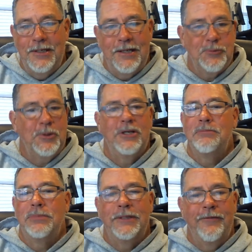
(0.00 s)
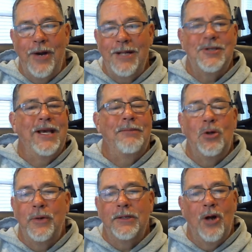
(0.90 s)
because we couldn't believe rates kept
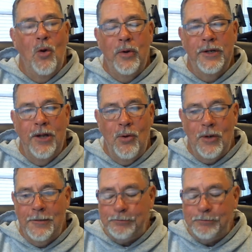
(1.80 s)
going lower and lower.